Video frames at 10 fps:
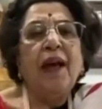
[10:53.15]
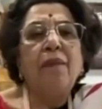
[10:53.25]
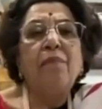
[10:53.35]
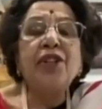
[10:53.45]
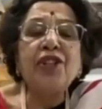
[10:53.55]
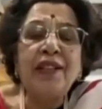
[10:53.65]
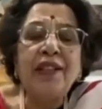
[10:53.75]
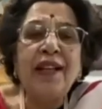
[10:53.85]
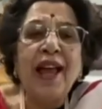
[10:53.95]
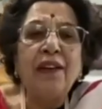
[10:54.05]
mission
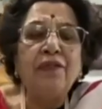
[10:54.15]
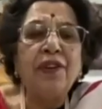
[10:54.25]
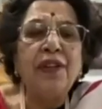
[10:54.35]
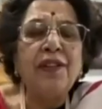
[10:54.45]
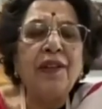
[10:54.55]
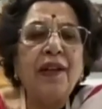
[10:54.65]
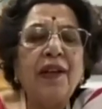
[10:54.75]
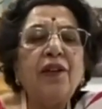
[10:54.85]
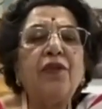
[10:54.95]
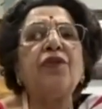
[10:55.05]
in life is
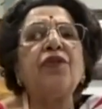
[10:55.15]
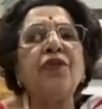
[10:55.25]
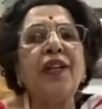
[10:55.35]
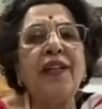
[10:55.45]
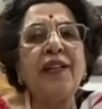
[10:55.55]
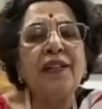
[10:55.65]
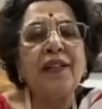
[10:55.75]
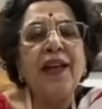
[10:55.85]
to treat